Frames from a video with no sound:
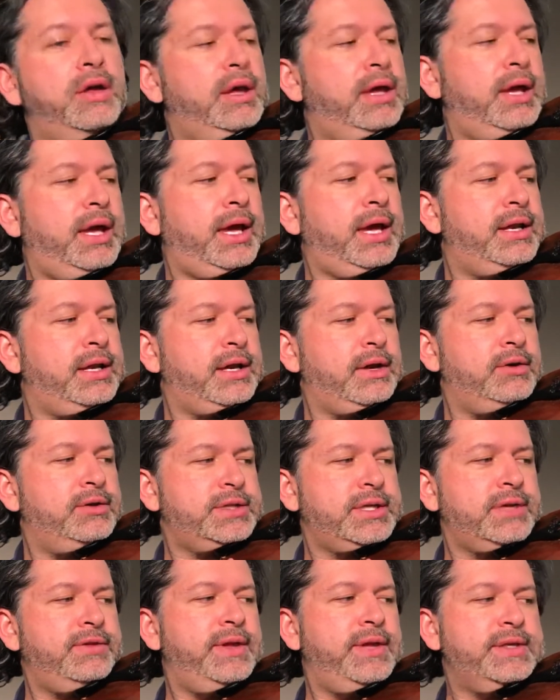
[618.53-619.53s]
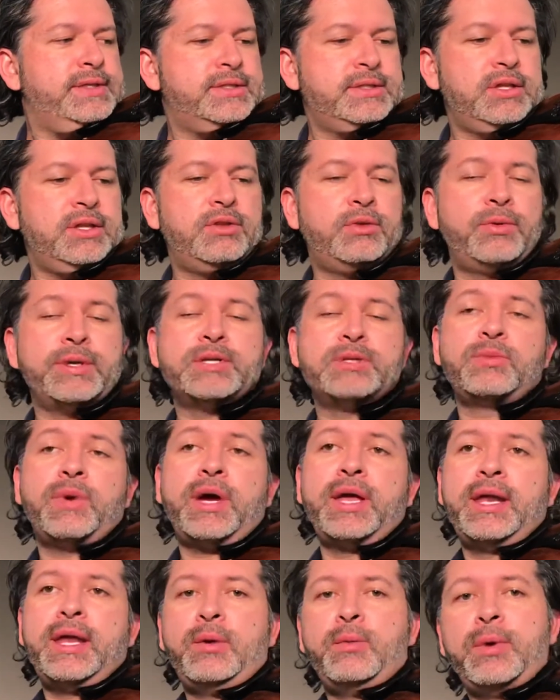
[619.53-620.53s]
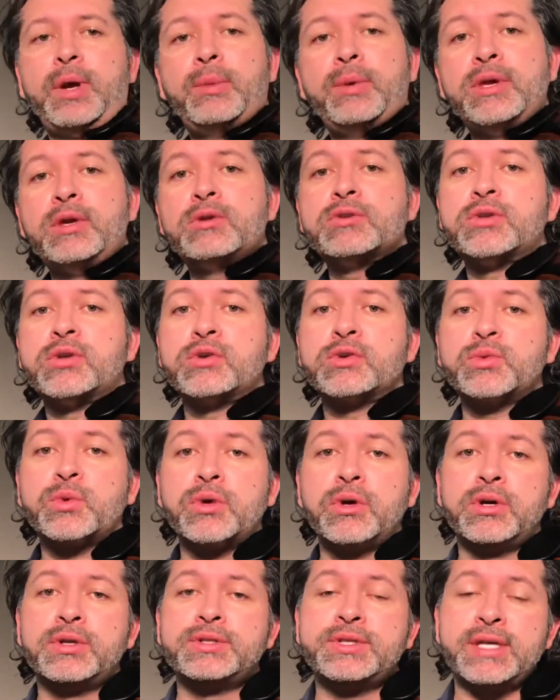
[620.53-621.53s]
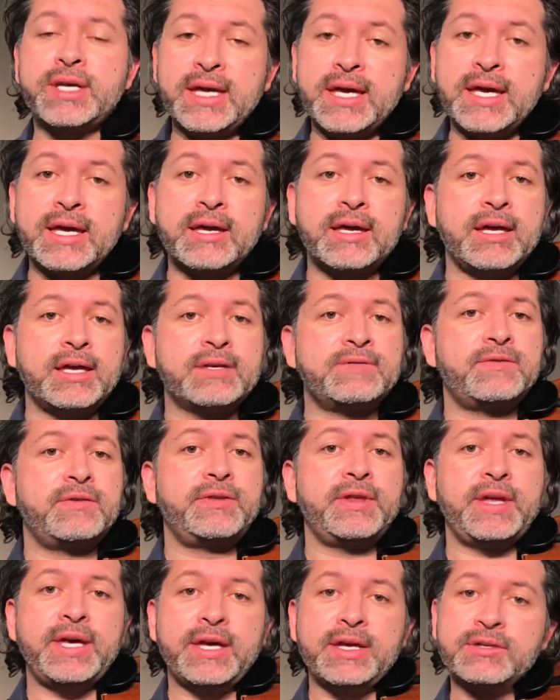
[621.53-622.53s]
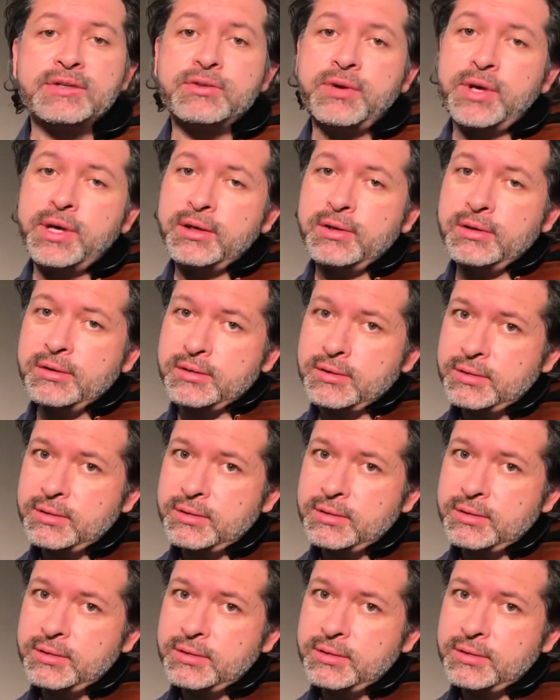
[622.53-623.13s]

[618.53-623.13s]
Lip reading: And it goes like this. The reason why we use those words, EEK is for the E string,